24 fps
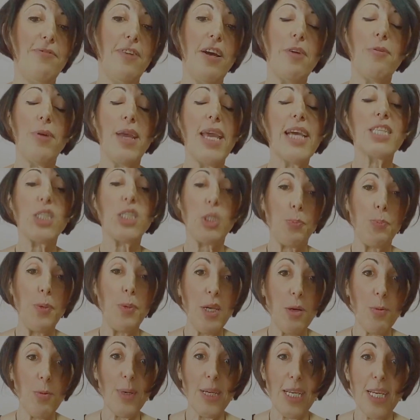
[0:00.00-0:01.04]

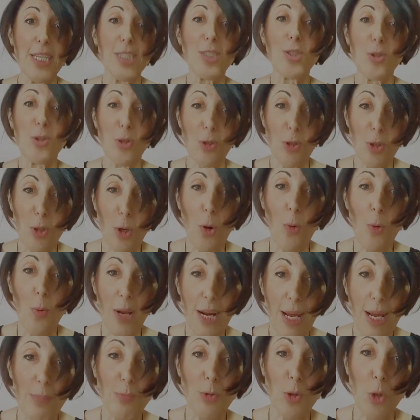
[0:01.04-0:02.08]
experienced to know what
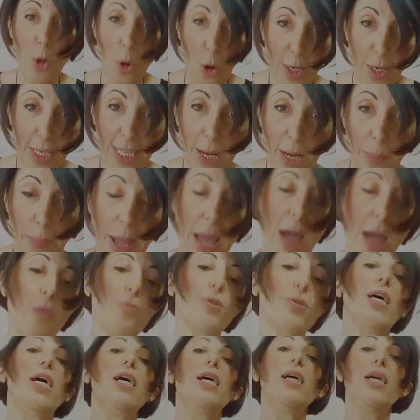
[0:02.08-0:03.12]
I'm talking about.
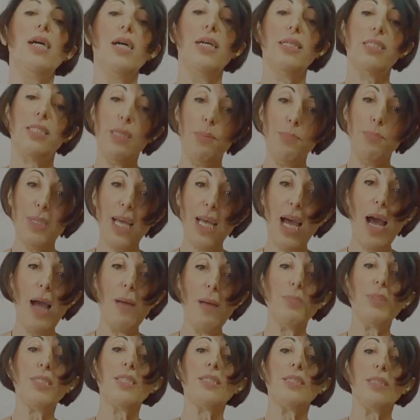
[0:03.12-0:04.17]

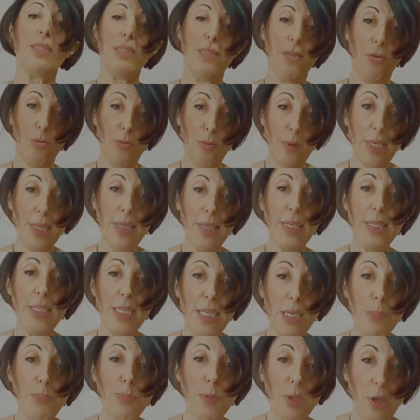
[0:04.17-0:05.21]
Sometimes the really
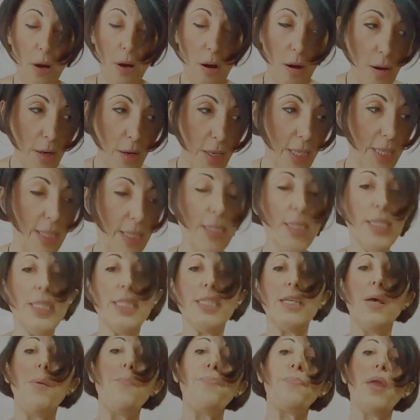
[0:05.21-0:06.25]
deep targets,
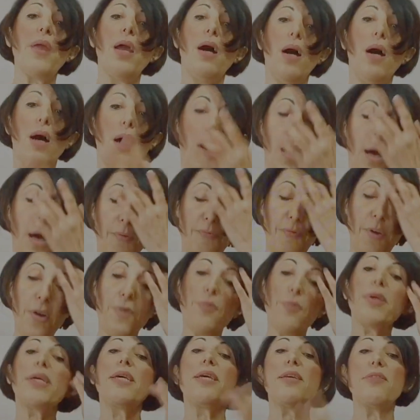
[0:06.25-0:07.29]
they're
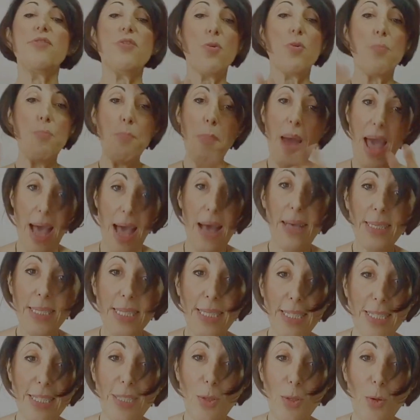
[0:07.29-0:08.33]
either
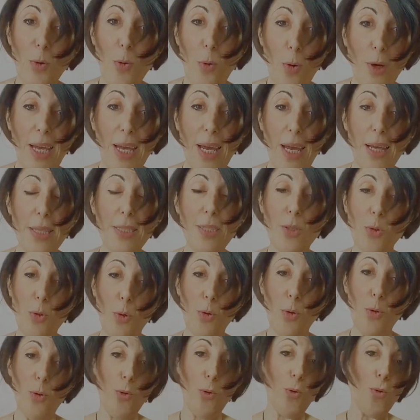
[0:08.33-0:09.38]
masked, okay, so
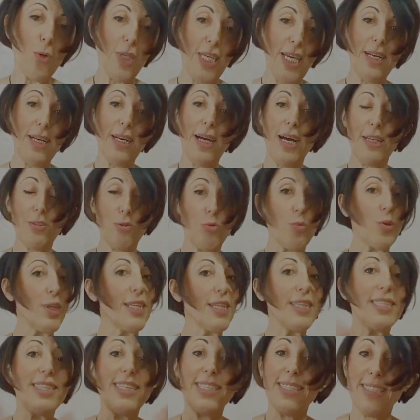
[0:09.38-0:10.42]
you cannot really
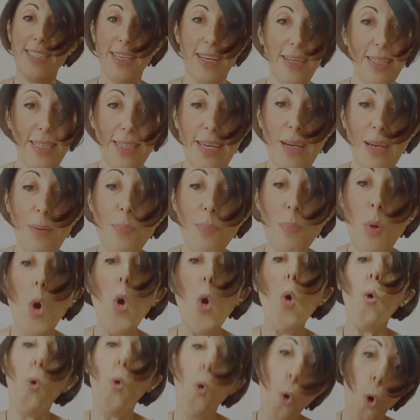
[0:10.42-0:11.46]
detect them,
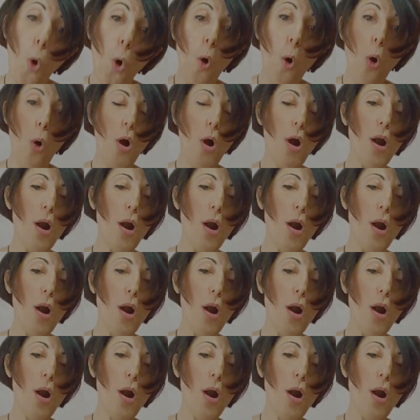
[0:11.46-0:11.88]
or